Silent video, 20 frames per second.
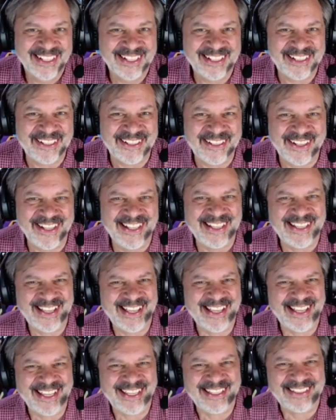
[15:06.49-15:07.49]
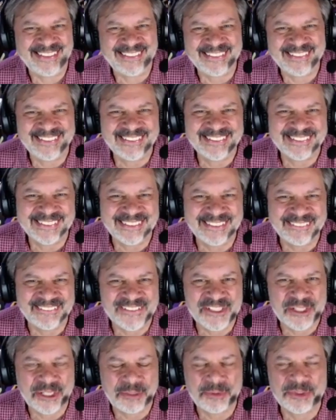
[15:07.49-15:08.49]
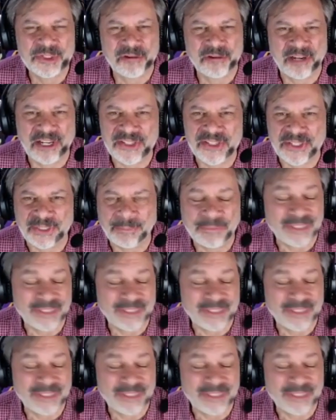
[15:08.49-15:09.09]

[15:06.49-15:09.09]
Uh, and it was crazy.